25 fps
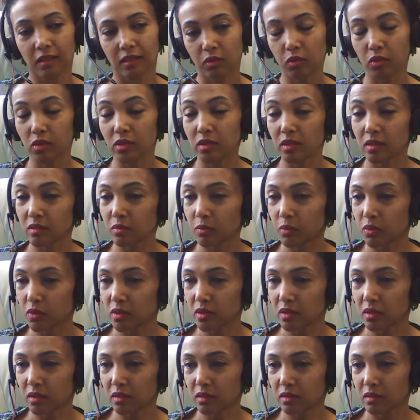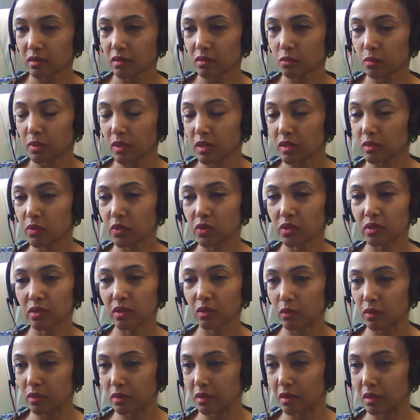who a sponsor, to be a
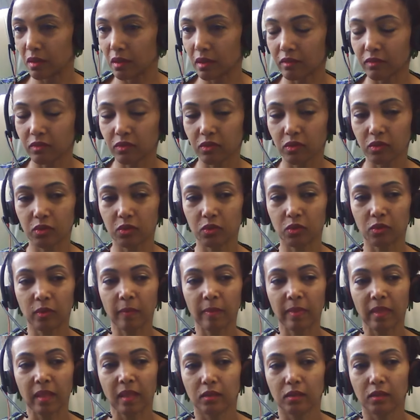sponsor, what they have to do.